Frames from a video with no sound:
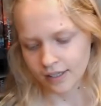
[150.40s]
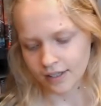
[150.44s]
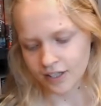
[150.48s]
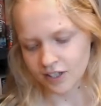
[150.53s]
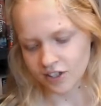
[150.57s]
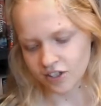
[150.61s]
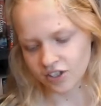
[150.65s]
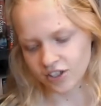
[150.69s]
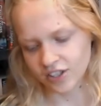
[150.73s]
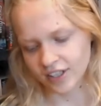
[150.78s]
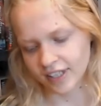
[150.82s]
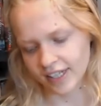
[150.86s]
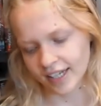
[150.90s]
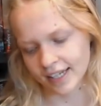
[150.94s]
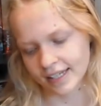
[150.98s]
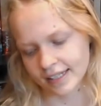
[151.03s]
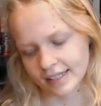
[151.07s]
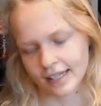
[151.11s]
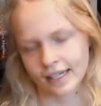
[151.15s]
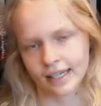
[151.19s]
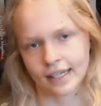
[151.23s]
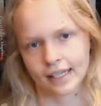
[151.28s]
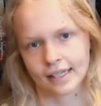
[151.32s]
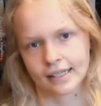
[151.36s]
Then she
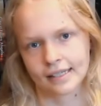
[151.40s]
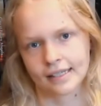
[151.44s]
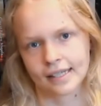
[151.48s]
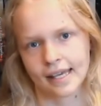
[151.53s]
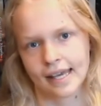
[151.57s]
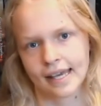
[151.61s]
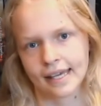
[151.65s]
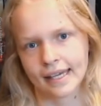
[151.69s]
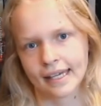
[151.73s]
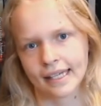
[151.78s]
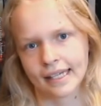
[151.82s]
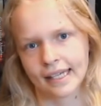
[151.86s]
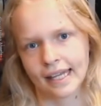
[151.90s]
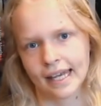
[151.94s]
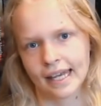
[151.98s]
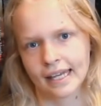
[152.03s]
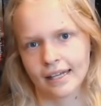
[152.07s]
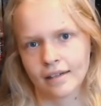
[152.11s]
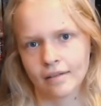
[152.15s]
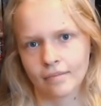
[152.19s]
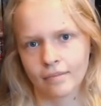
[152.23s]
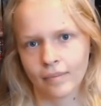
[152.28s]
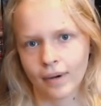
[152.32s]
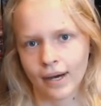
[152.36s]
gets like taken
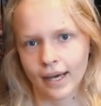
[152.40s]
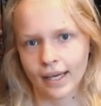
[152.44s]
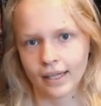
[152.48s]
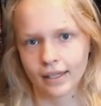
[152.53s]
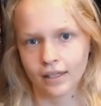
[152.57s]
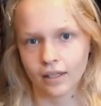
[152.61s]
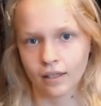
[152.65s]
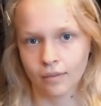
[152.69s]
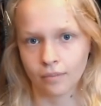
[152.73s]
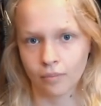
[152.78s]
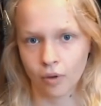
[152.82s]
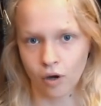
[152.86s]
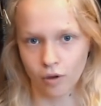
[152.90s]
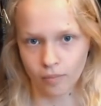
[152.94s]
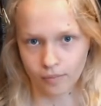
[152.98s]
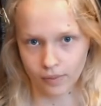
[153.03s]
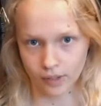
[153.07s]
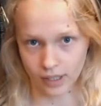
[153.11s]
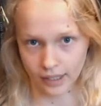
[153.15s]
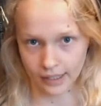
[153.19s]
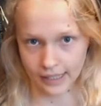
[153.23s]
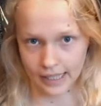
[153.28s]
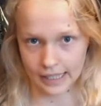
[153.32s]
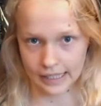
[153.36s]
in by the
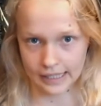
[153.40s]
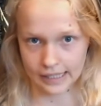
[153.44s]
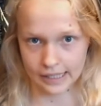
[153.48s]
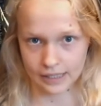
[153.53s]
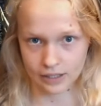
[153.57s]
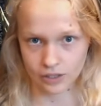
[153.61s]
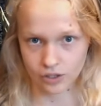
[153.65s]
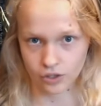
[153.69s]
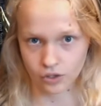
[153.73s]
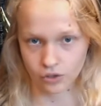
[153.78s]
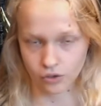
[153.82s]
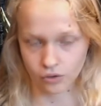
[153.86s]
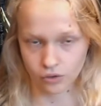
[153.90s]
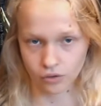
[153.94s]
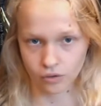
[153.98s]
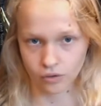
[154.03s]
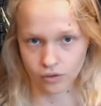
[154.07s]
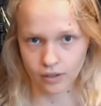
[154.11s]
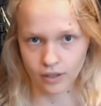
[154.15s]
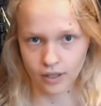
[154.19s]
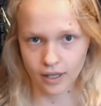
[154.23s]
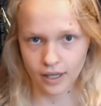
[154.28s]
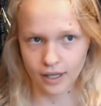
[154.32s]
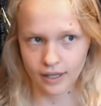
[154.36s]
popular kids in school
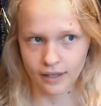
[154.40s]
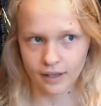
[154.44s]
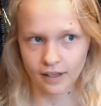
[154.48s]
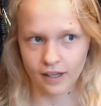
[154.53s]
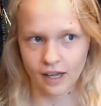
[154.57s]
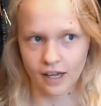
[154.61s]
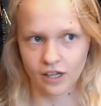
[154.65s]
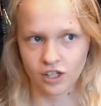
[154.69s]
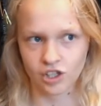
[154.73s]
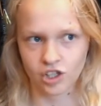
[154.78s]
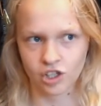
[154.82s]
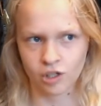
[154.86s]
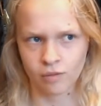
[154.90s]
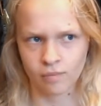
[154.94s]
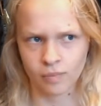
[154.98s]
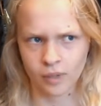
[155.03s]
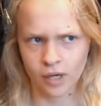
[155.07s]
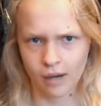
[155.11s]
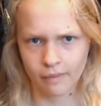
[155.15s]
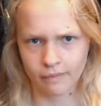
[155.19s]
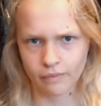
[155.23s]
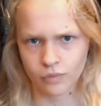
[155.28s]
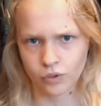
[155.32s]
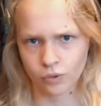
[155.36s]
and she
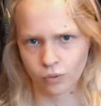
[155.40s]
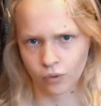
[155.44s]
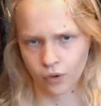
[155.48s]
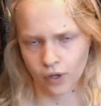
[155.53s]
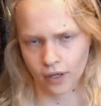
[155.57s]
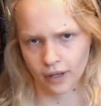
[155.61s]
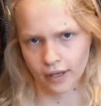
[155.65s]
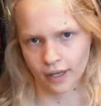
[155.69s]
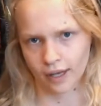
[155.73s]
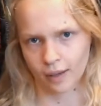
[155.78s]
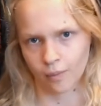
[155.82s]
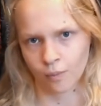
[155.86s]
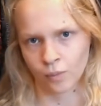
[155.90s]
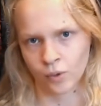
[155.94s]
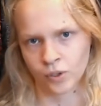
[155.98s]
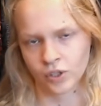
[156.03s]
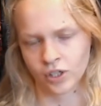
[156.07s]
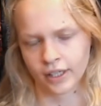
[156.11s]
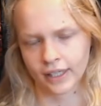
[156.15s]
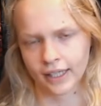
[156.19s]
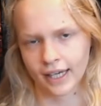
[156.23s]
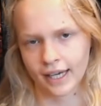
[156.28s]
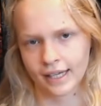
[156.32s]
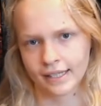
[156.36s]
becomes one of them,
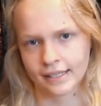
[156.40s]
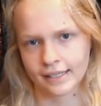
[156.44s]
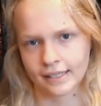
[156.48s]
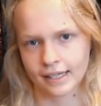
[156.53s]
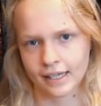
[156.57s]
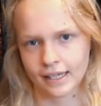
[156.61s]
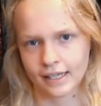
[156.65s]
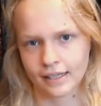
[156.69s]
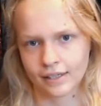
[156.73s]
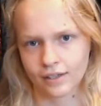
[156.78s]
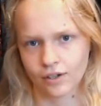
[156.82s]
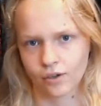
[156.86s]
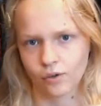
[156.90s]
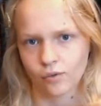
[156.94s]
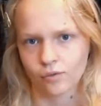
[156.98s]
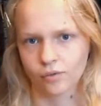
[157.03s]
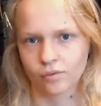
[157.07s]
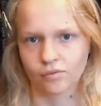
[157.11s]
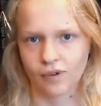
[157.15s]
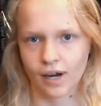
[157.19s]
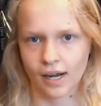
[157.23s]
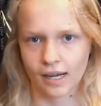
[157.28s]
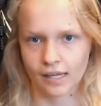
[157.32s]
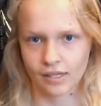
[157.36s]
which I guess is going
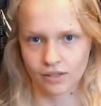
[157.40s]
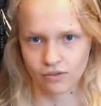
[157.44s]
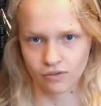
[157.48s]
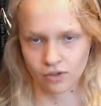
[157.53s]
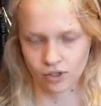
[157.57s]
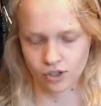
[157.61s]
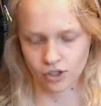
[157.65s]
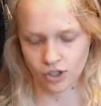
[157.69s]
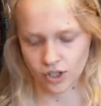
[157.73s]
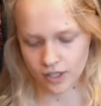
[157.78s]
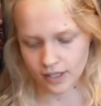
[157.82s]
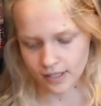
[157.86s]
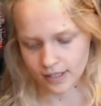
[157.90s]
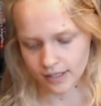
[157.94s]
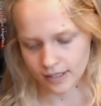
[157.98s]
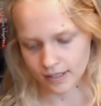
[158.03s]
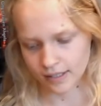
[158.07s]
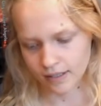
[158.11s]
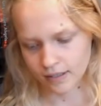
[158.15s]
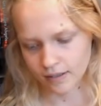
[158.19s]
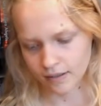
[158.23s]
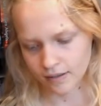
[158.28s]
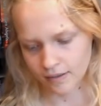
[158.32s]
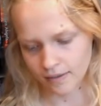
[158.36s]
from rags to
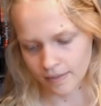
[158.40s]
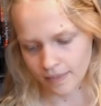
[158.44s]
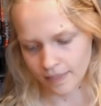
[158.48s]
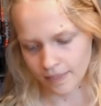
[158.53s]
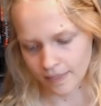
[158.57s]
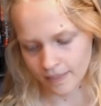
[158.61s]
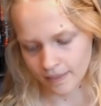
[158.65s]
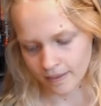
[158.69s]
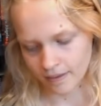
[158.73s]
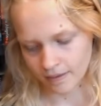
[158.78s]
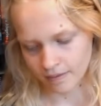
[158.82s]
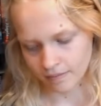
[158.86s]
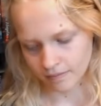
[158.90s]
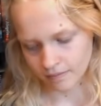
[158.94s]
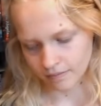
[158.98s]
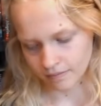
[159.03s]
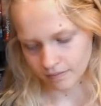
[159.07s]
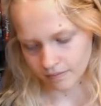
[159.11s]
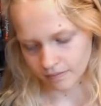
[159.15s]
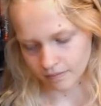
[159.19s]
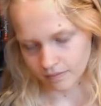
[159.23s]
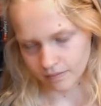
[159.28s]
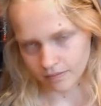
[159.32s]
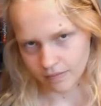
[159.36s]
riches.
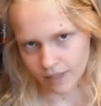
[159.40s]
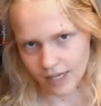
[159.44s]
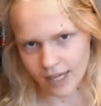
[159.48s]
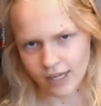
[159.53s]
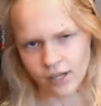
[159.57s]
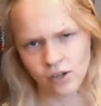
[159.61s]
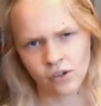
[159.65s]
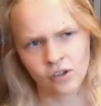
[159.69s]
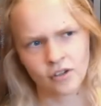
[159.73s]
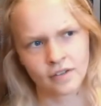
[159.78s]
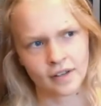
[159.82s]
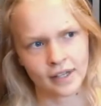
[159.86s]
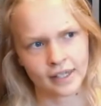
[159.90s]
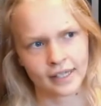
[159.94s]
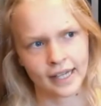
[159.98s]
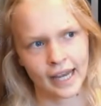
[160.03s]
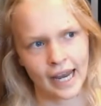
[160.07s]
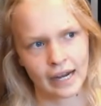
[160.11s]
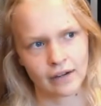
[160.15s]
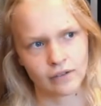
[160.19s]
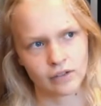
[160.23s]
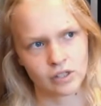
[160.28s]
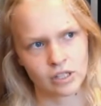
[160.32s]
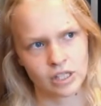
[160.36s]
I don't know if that
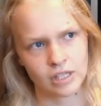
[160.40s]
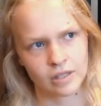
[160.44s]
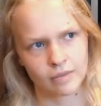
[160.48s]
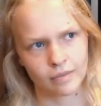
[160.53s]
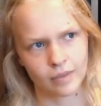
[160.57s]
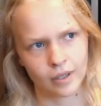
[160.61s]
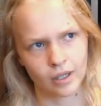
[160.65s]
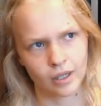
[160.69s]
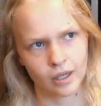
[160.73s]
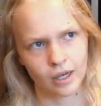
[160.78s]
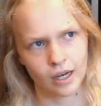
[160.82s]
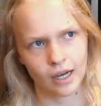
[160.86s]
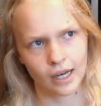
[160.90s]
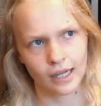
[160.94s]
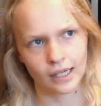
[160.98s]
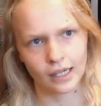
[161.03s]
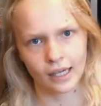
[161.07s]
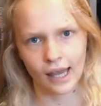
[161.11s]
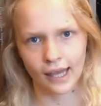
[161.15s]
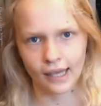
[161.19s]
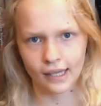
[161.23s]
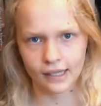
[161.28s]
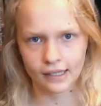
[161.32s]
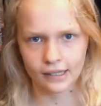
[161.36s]
counts, but I
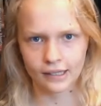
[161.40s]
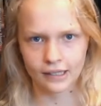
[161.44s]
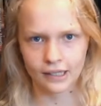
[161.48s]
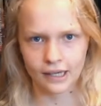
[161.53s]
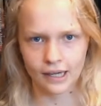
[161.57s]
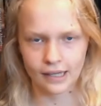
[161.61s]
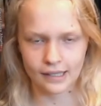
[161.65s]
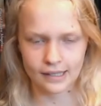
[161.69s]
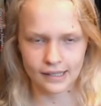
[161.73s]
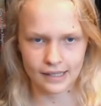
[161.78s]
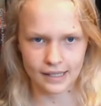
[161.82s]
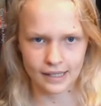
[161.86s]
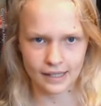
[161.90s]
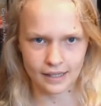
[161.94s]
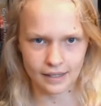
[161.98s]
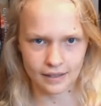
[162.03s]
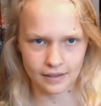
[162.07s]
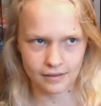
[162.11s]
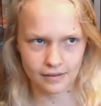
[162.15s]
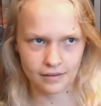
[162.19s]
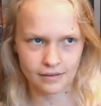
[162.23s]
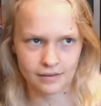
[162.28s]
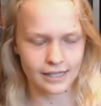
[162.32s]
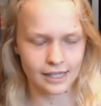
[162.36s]
like the
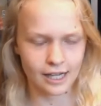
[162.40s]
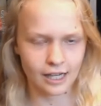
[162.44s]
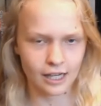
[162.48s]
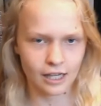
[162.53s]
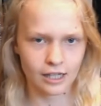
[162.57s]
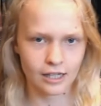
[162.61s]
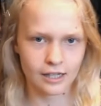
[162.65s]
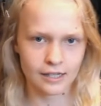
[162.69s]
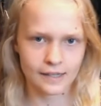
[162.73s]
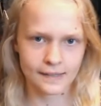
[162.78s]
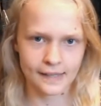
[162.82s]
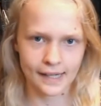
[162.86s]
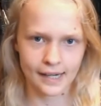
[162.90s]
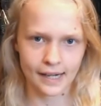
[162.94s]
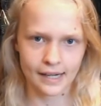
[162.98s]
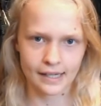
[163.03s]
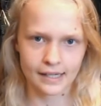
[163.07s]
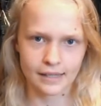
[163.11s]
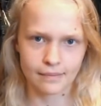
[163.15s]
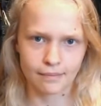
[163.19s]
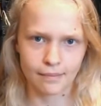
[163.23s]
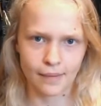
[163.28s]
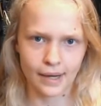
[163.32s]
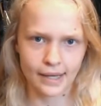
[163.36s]
idea. I'm going to say that
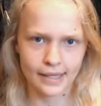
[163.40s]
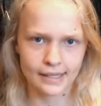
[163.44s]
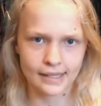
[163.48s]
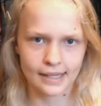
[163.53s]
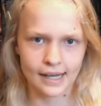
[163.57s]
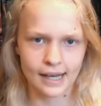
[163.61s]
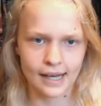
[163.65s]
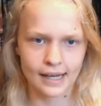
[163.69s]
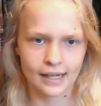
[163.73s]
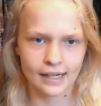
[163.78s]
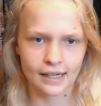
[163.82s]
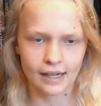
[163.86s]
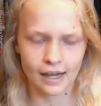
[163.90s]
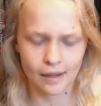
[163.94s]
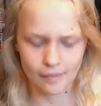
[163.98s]
this is my tag.